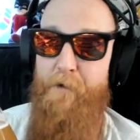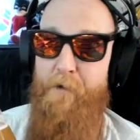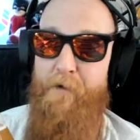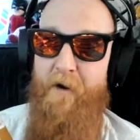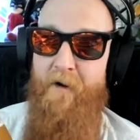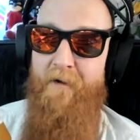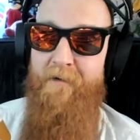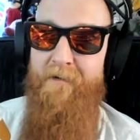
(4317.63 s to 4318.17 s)

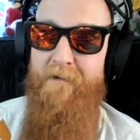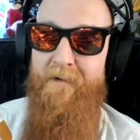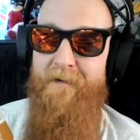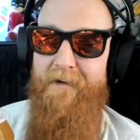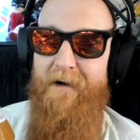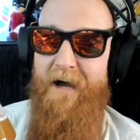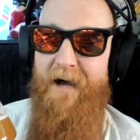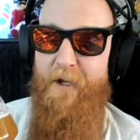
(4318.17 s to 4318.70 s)
card,
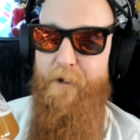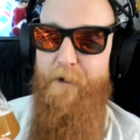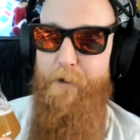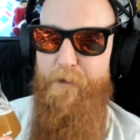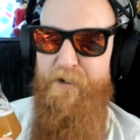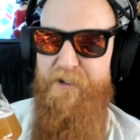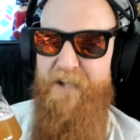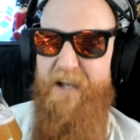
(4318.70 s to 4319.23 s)
I could do
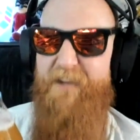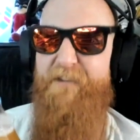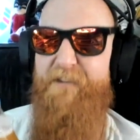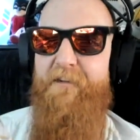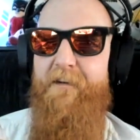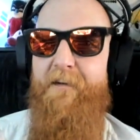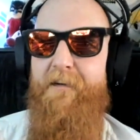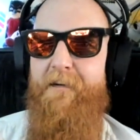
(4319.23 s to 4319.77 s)

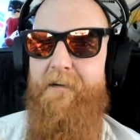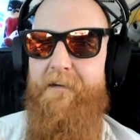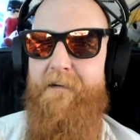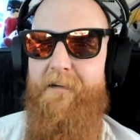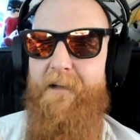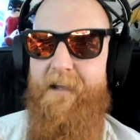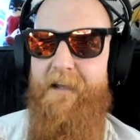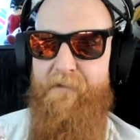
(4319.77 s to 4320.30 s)
six.
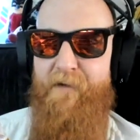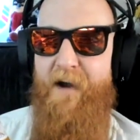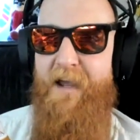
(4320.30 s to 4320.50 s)
Like all if right.